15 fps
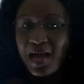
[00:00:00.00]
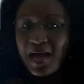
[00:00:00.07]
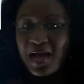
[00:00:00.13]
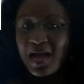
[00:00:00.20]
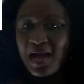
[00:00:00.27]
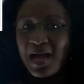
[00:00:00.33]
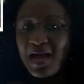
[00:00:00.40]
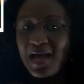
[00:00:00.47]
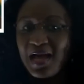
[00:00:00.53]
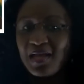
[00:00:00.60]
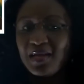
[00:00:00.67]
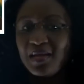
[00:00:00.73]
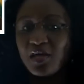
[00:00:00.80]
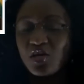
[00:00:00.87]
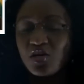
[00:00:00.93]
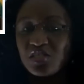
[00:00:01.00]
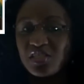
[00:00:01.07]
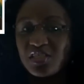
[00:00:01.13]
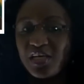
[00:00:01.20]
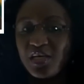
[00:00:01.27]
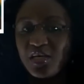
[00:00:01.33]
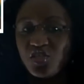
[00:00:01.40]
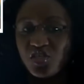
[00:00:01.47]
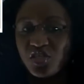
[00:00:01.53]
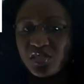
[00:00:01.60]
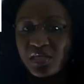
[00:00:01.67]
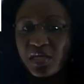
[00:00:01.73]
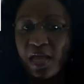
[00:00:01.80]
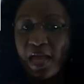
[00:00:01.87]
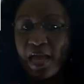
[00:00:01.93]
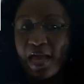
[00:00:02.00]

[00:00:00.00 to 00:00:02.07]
are highly contagious